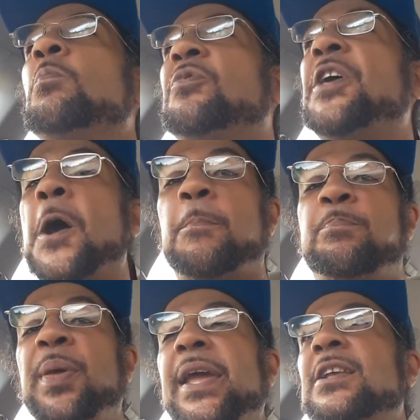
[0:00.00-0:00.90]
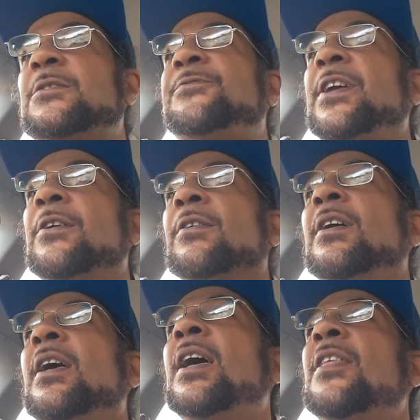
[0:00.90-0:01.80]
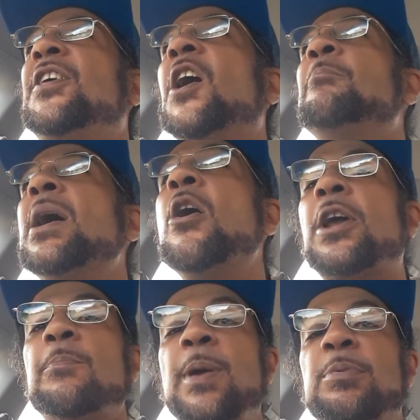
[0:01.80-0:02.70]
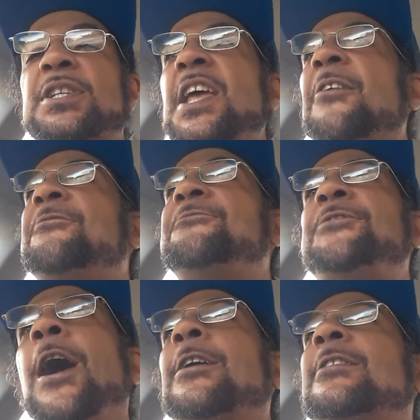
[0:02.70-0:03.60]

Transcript: their biggest fear. The American people saying, fuck